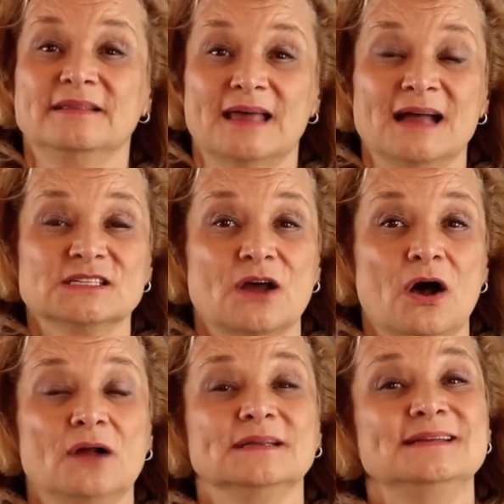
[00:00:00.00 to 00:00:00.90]
That's
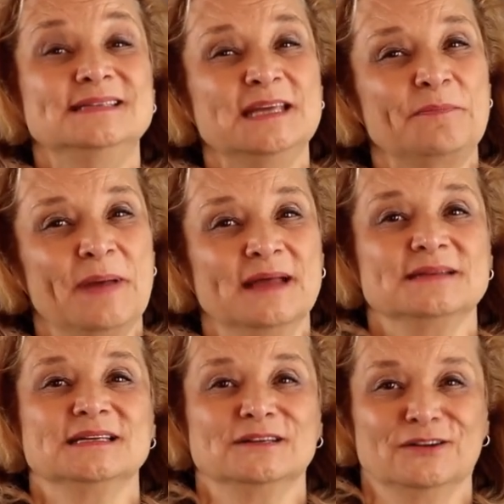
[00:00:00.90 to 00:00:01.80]
called a
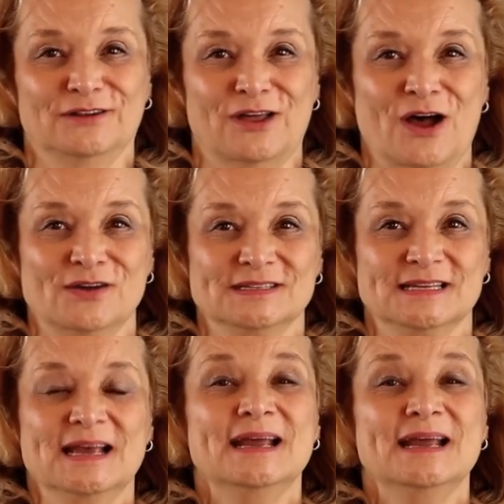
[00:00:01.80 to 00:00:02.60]
dependent clause.